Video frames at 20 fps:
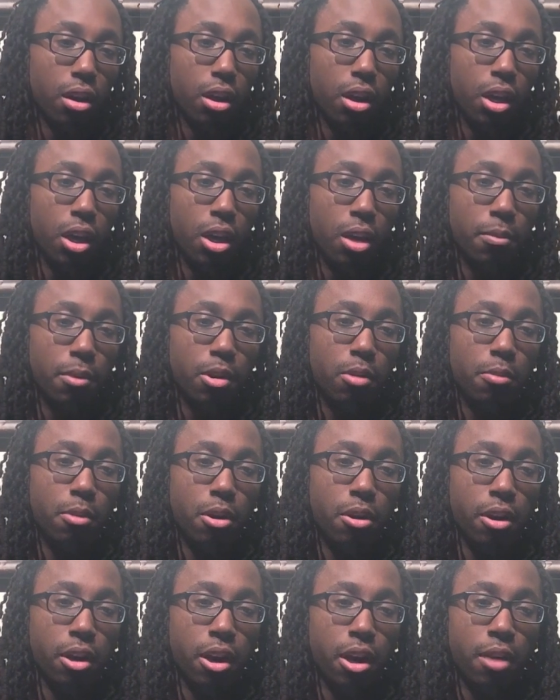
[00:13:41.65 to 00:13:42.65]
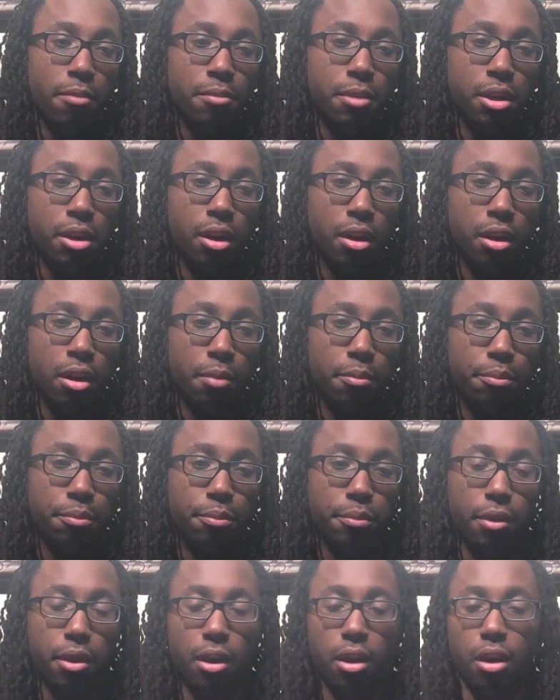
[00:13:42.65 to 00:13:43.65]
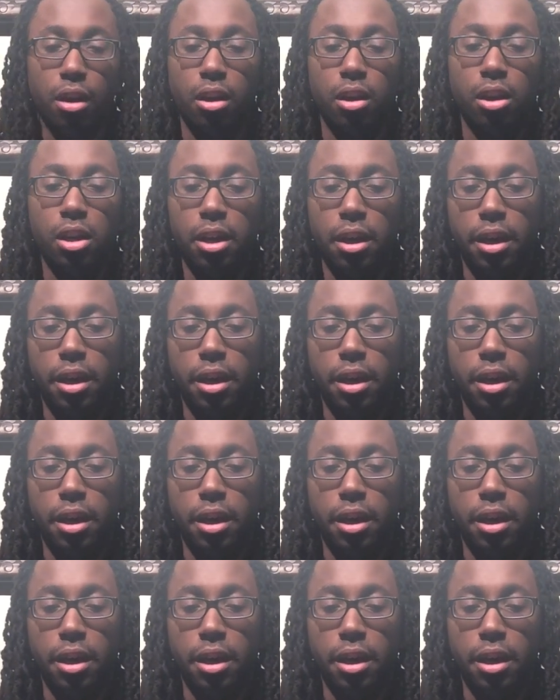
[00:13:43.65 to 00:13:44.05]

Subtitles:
Him and Omarion meet up. He